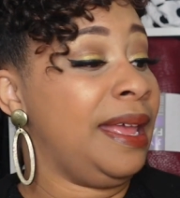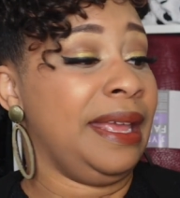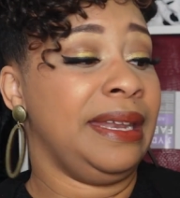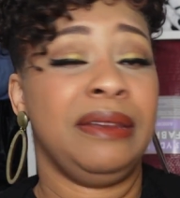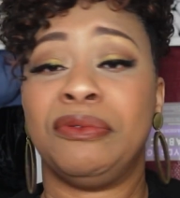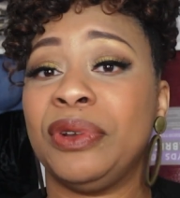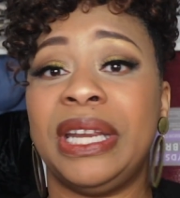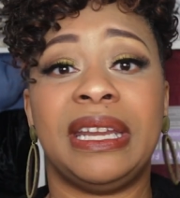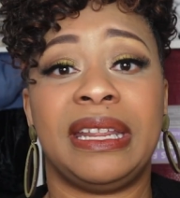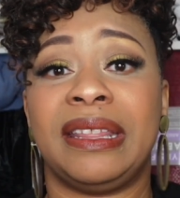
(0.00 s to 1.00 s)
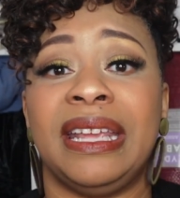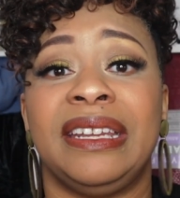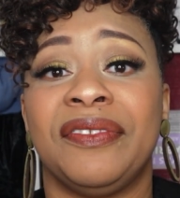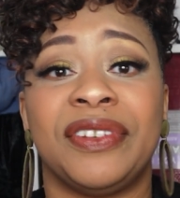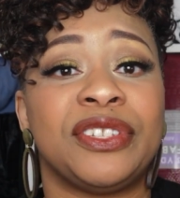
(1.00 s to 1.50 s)
it didn't read anything
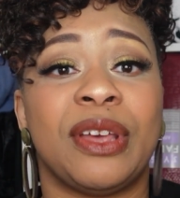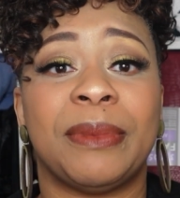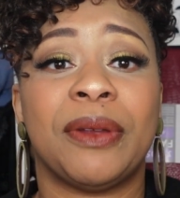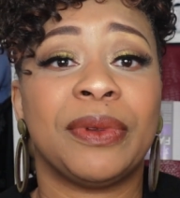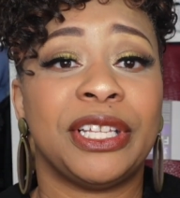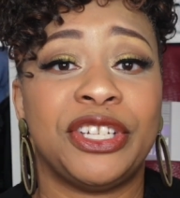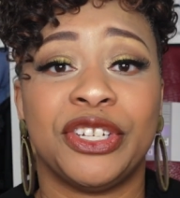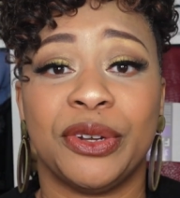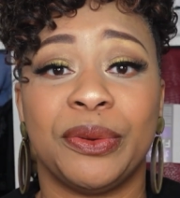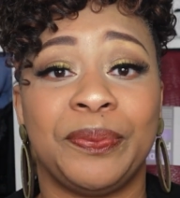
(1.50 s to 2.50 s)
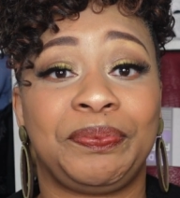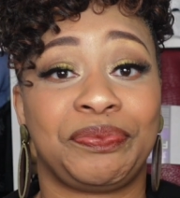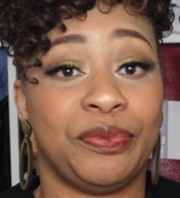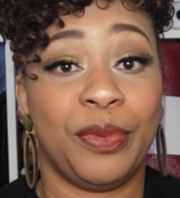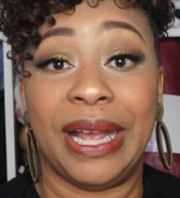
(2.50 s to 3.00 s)
different, so I'm not really sure
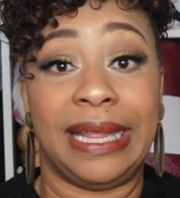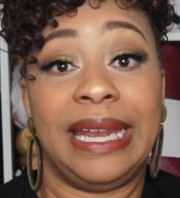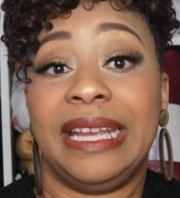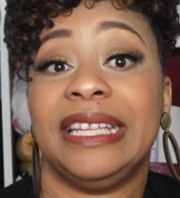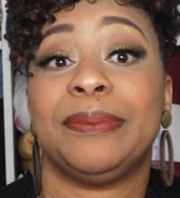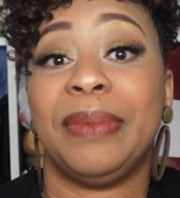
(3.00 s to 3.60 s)
why that is.